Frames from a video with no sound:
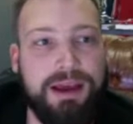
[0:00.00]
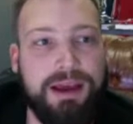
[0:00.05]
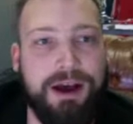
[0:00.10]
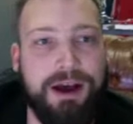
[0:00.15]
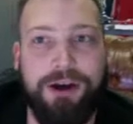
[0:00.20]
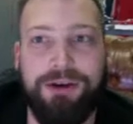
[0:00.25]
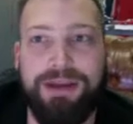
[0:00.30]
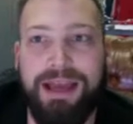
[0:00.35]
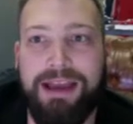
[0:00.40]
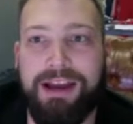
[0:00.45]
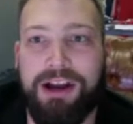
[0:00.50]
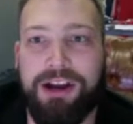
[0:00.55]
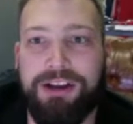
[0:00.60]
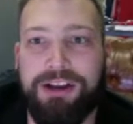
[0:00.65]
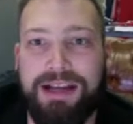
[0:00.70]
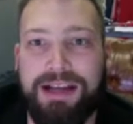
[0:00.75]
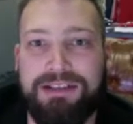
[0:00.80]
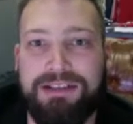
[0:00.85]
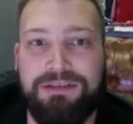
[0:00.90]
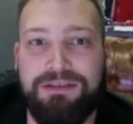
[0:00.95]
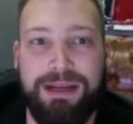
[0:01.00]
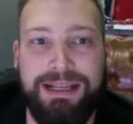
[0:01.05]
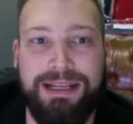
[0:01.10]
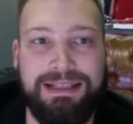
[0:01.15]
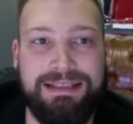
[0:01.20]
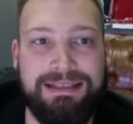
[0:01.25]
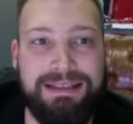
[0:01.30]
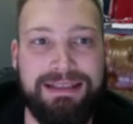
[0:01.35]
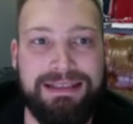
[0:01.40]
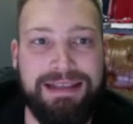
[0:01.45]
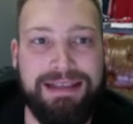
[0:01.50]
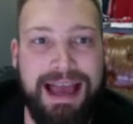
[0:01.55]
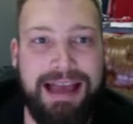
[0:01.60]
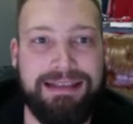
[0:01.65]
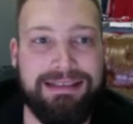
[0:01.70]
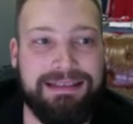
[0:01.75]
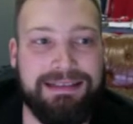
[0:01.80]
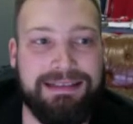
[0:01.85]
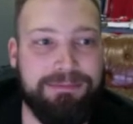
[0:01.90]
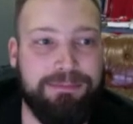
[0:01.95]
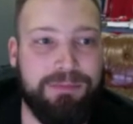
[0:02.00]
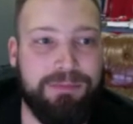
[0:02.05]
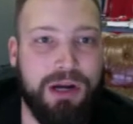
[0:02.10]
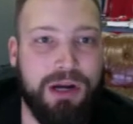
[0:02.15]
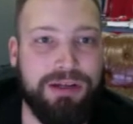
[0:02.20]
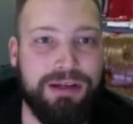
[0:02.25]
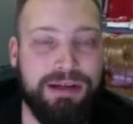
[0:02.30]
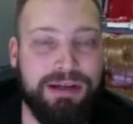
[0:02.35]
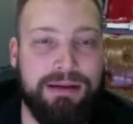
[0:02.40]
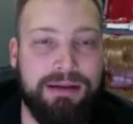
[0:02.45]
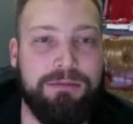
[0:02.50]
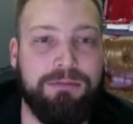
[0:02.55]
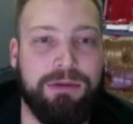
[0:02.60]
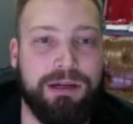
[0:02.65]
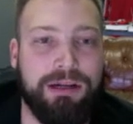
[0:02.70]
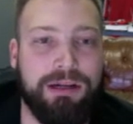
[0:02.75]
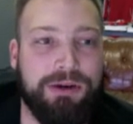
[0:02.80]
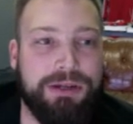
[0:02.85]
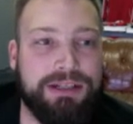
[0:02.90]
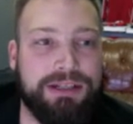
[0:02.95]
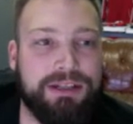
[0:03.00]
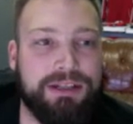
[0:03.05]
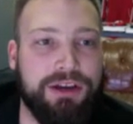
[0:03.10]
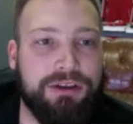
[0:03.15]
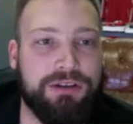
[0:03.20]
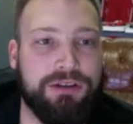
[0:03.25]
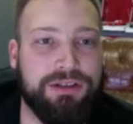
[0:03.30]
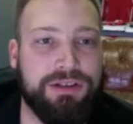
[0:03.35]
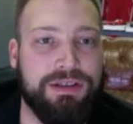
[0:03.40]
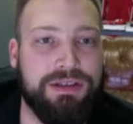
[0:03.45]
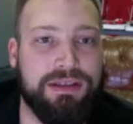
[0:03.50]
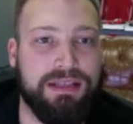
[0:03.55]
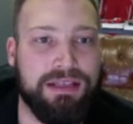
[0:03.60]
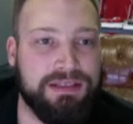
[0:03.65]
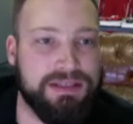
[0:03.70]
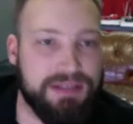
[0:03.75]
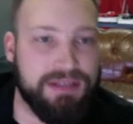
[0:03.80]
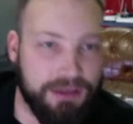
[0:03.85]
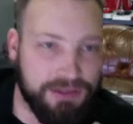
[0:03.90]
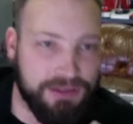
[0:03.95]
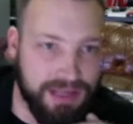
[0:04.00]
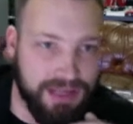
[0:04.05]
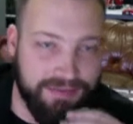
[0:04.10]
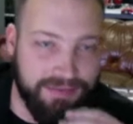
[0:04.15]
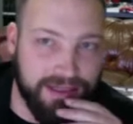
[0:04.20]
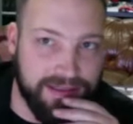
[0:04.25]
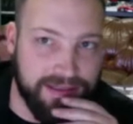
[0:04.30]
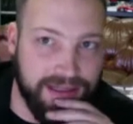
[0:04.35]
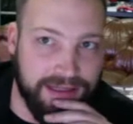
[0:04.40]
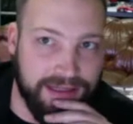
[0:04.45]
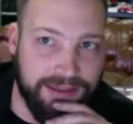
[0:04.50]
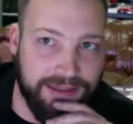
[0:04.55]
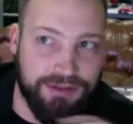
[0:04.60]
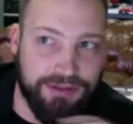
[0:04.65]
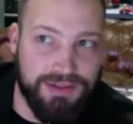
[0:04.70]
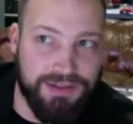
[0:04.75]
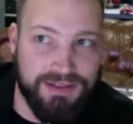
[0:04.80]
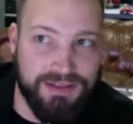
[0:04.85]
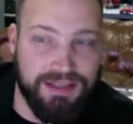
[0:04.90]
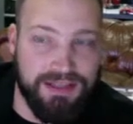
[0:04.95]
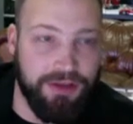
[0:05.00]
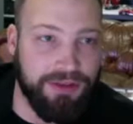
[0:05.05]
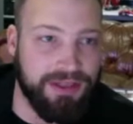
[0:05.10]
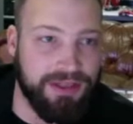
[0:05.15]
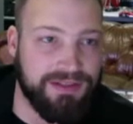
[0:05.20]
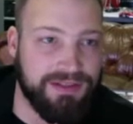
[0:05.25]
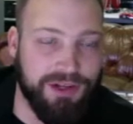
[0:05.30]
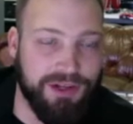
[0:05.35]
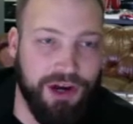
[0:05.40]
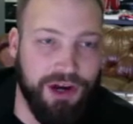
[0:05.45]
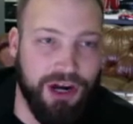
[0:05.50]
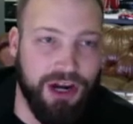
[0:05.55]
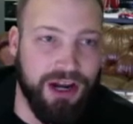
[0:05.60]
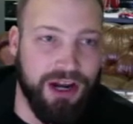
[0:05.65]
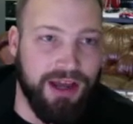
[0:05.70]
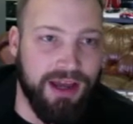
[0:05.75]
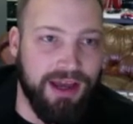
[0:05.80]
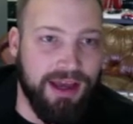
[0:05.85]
Okay, our next one is this Aston Martin. We're going to go to the sell side. They said that you should sell this car.